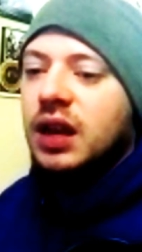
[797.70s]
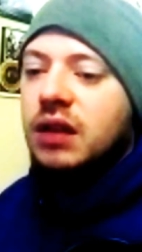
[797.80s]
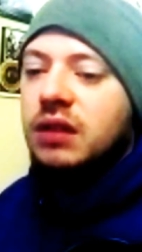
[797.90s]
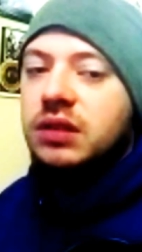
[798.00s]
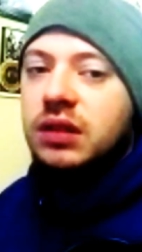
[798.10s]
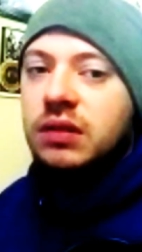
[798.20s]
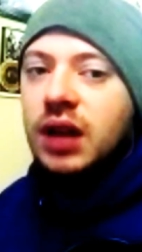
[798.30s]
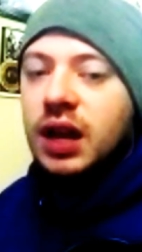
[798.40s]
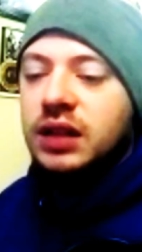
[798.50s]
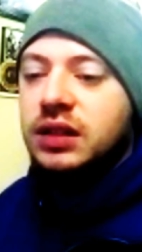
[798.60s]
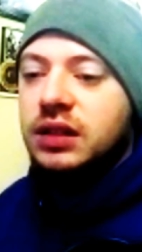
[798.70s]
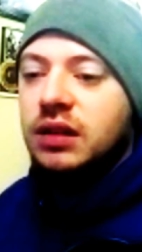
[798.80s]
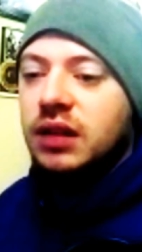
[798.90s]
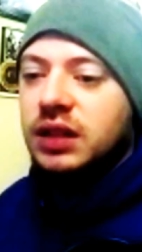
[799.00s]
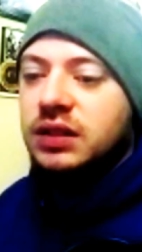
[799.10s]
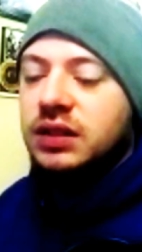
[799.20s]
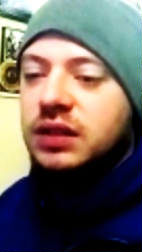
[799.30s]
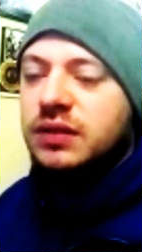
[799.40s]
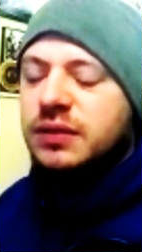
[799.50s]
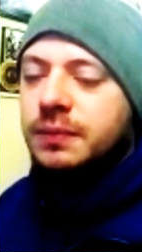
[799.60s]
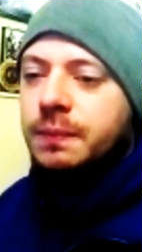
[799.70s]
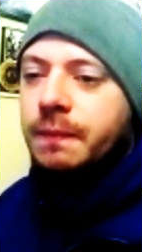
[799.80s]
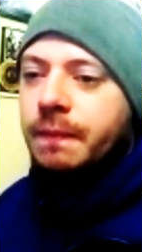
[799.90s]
and get it out to you guys. You know, it's